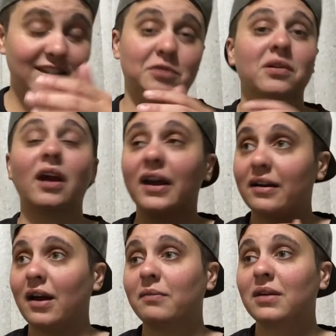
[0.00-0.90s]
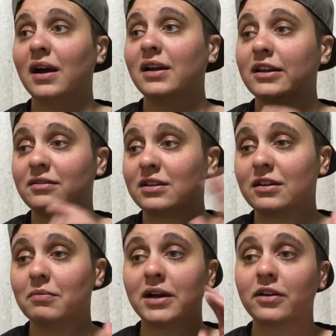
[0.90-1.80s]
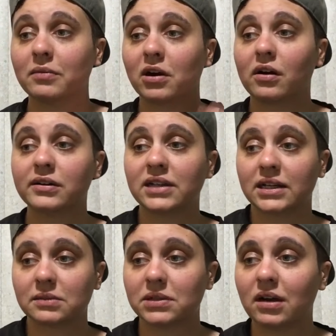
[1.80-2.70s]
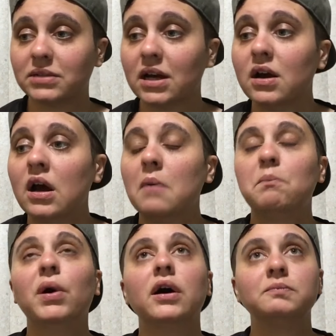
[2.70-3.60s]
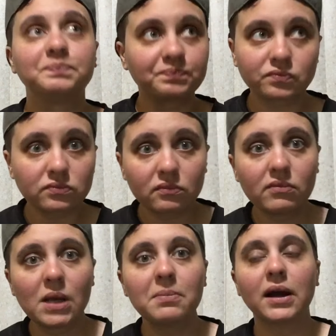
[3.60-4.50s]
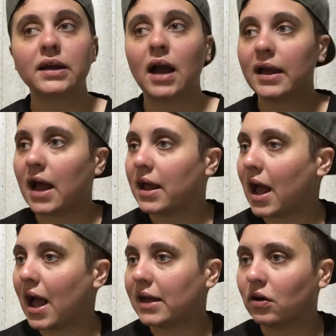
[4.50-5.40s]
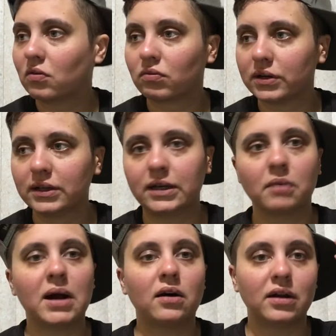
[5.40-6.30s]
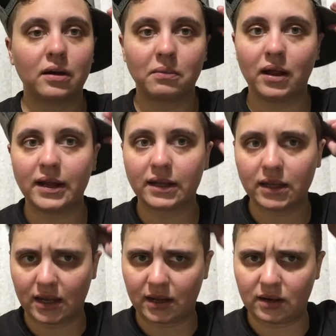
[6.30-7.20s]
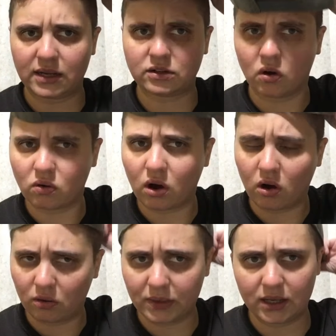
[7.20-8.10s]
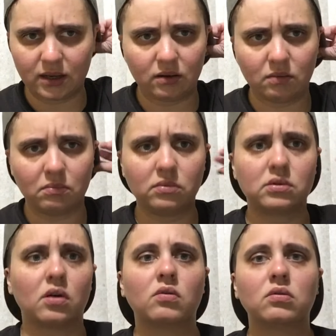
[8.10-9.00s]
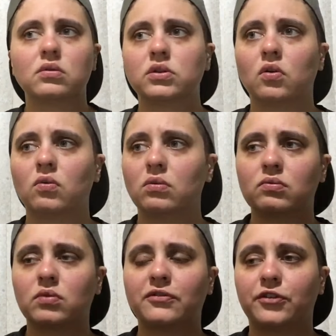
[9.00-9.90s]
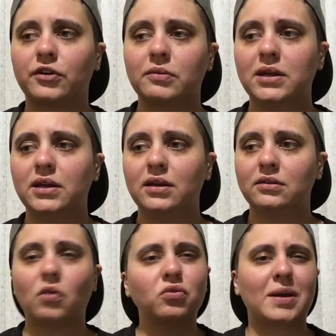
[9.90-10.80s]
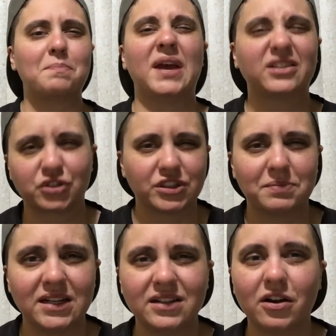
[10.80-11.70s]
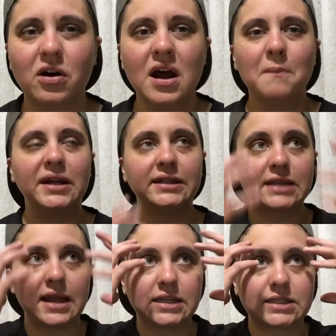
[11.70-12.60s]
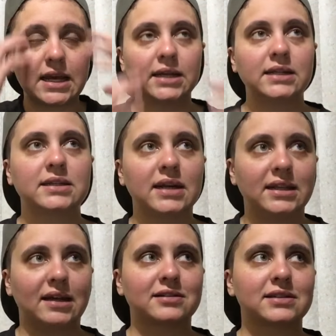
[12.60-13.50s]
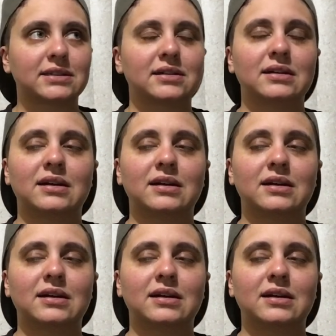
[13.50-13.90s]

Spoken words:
swear, I give my grandma a heart attack sometimes. But I don't really come out and I'm like, yeah, like, don't call me, don't refer to me, don't look at pictures of me, you know. But it's said in today that I was like,